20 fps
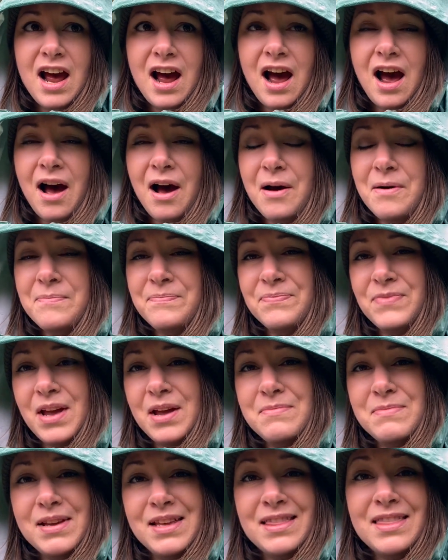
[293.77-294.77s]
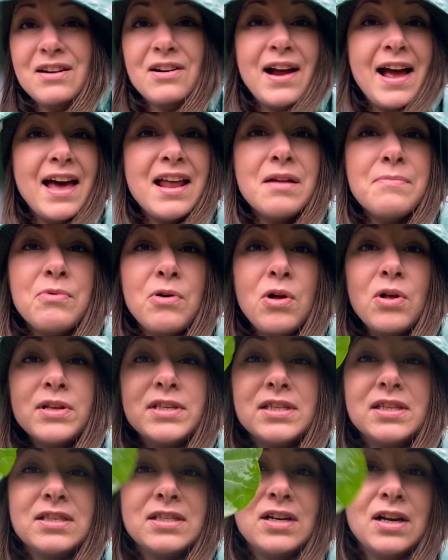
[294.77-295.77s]
I mean, they're edible.
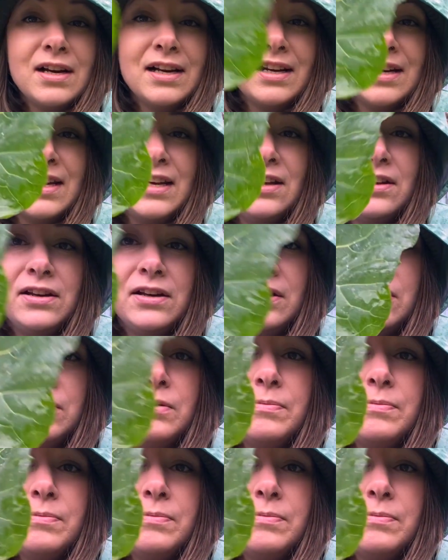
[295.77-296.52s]
It's not going to kill you,